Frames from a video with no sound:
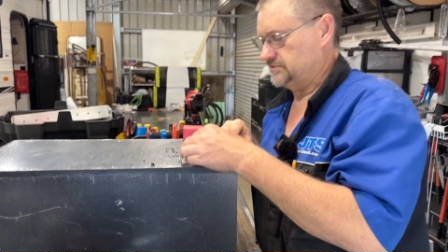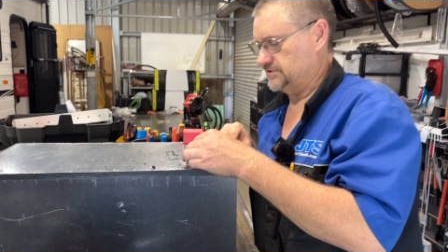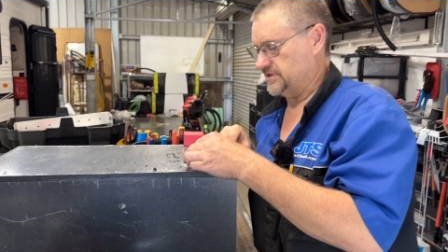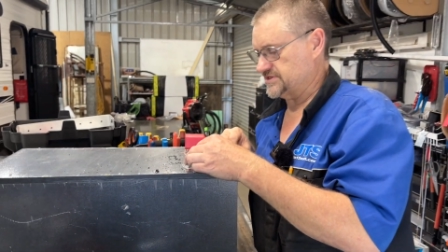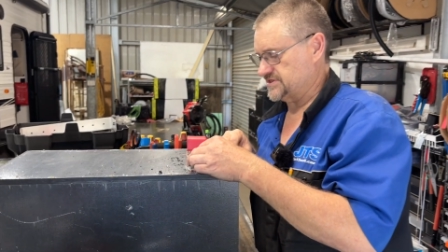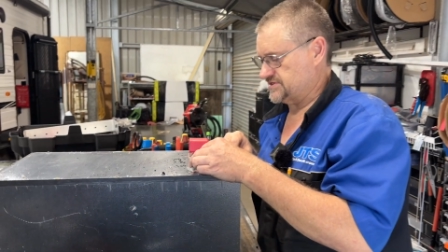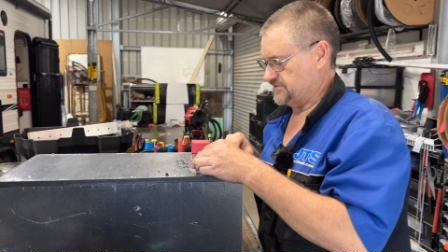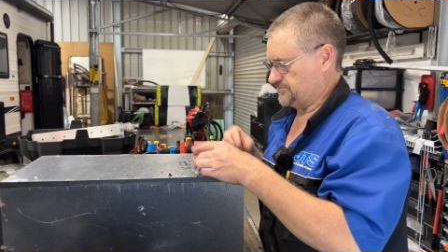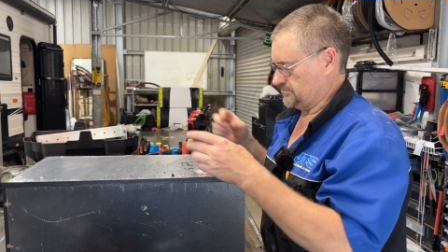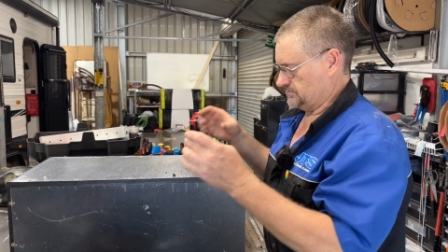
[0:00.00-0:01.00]
Nice and
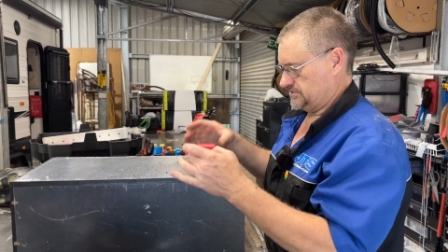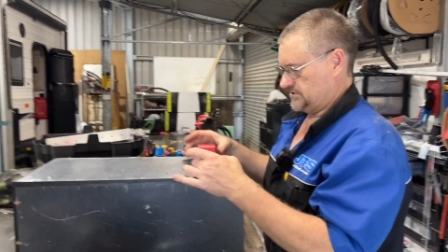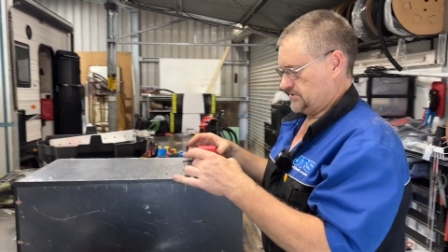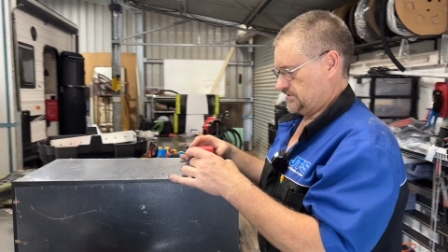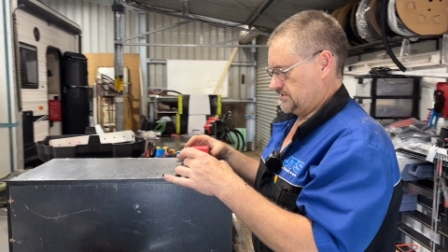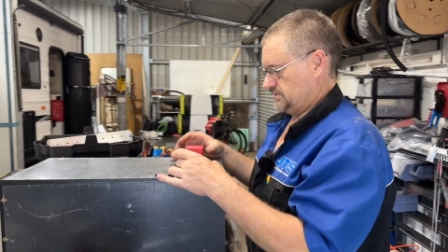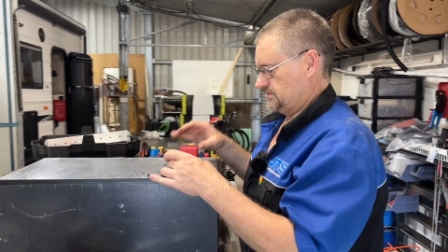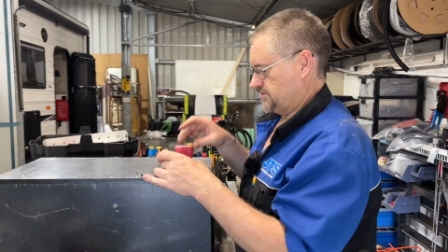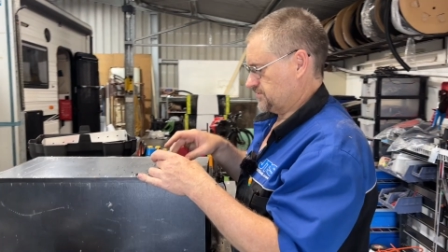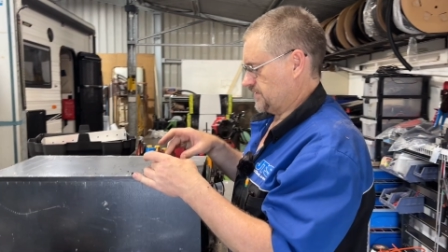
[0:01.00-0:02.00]
simple.
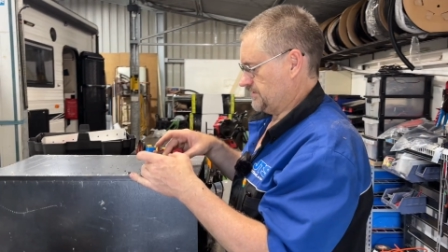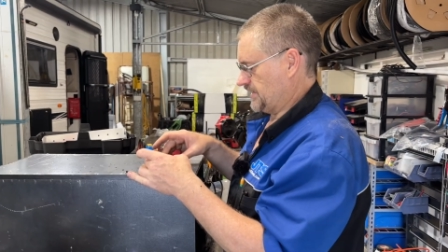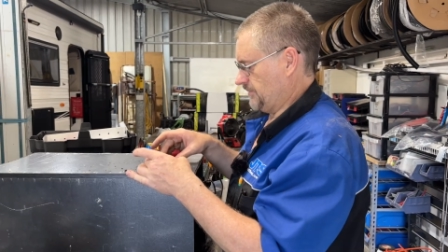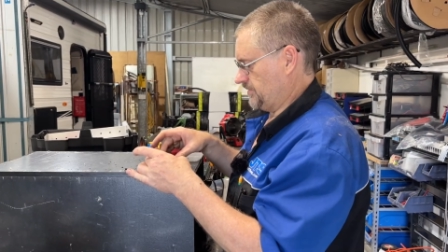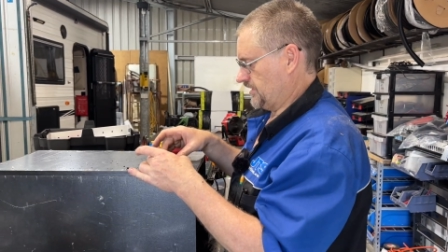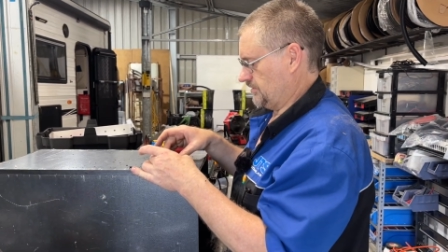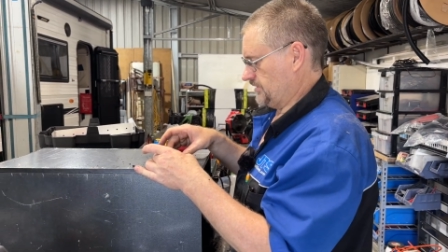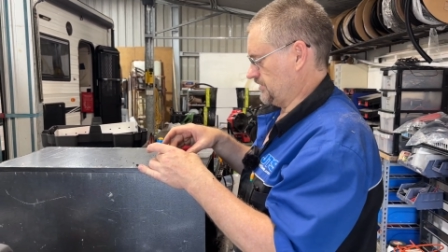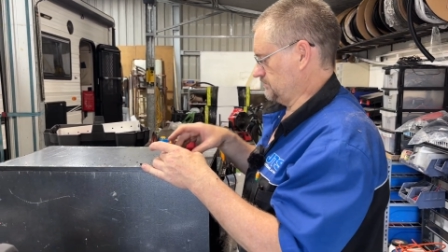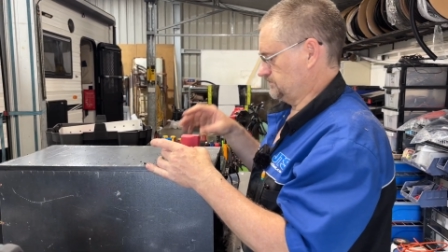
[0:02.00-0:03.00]
Square it up a little
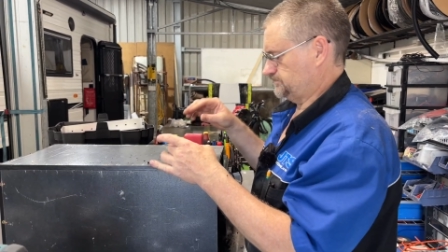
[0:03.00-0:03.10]
bit,